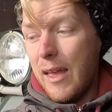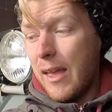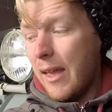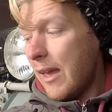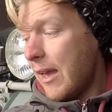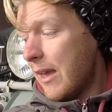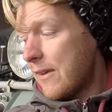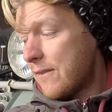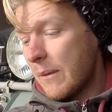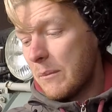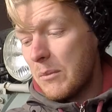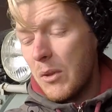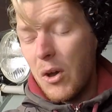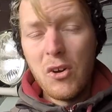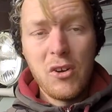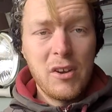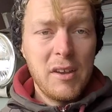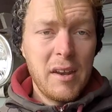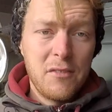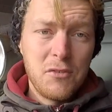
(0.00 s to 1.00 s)
if I'm not
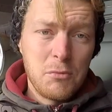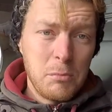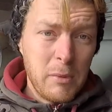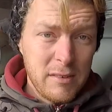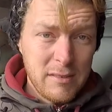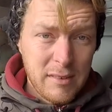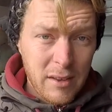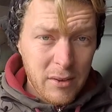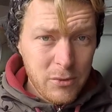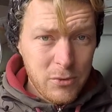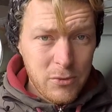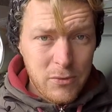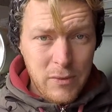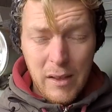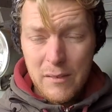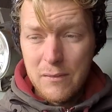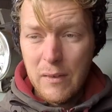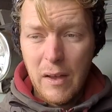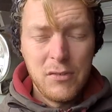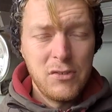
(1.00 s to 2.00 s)
looking after myself,
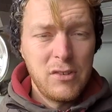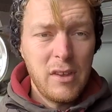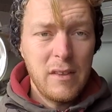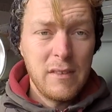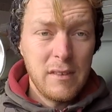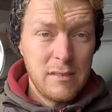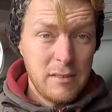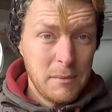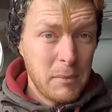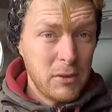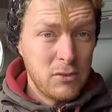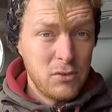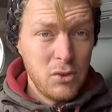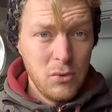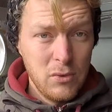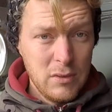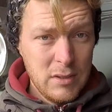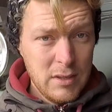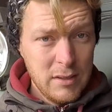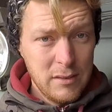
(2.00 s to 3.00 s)
I've said this in my 2
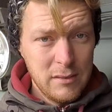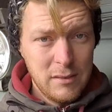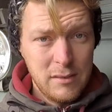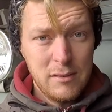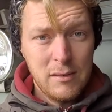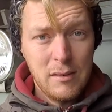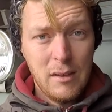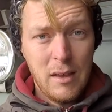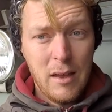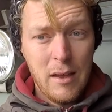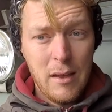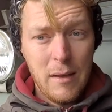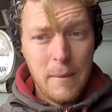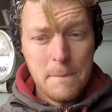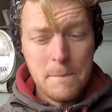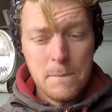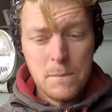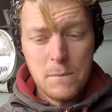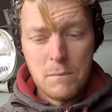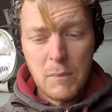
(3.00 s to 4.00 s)
years
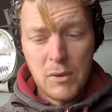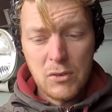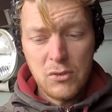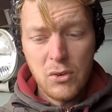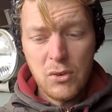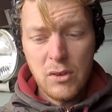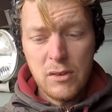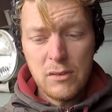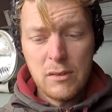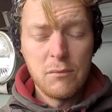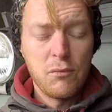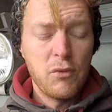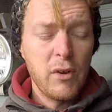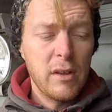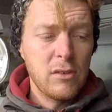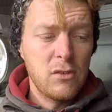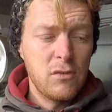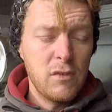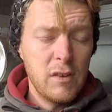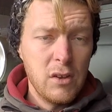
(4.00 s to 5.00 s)
in
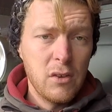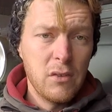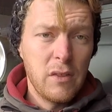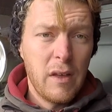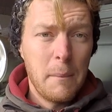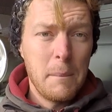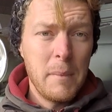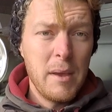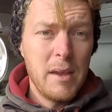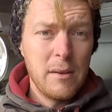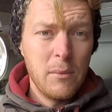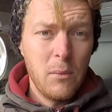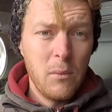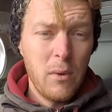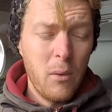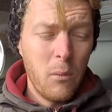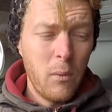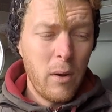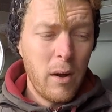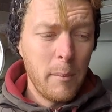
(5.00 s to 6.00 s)
France video that I made
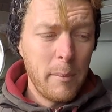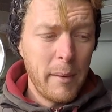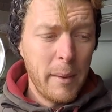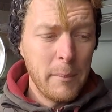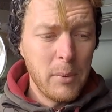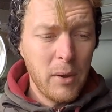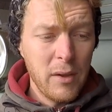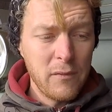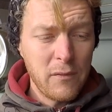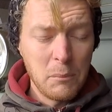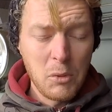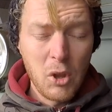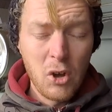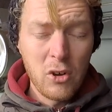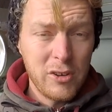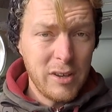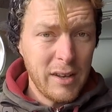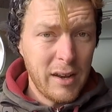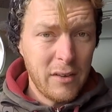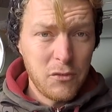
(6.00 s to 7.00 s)
a while back. But if I'm not
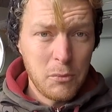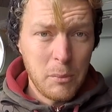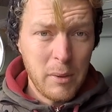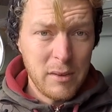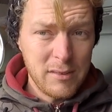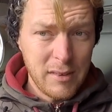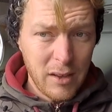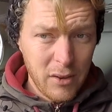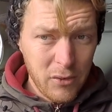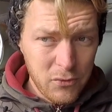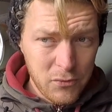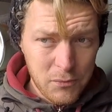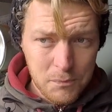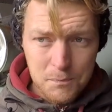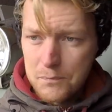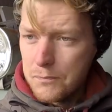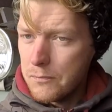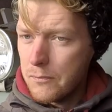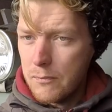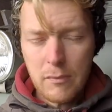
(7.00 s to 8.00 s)
looking after myself,
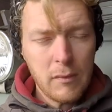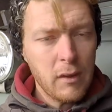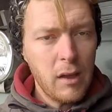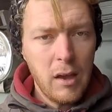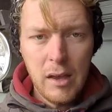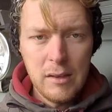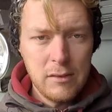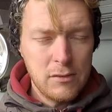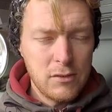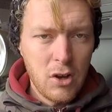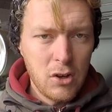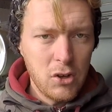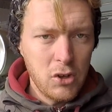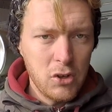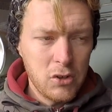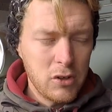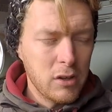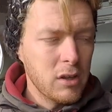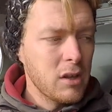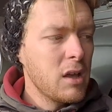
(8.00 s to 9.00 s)
it's not
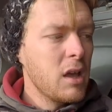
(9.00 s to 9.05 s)
good.